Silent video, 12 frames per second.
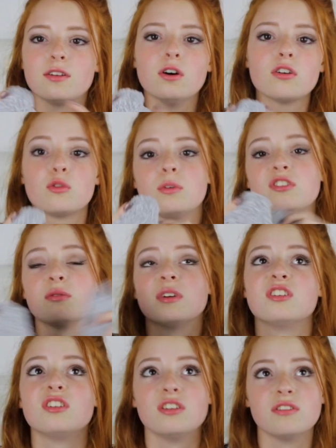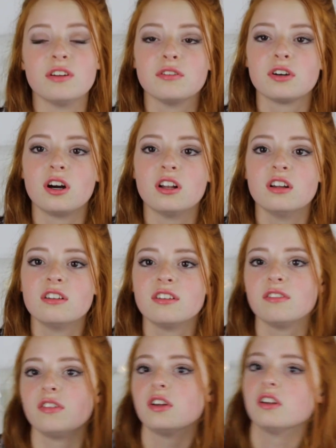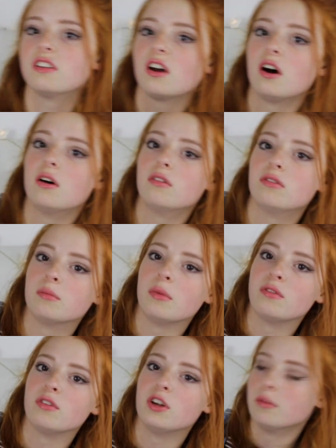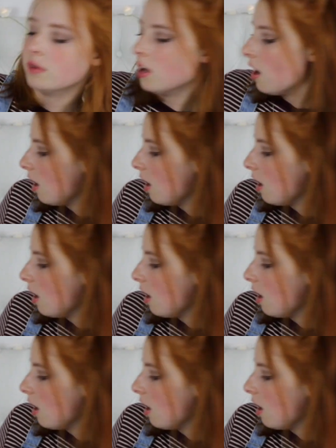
socks, which are my two favourite colours, if you can tell from my room.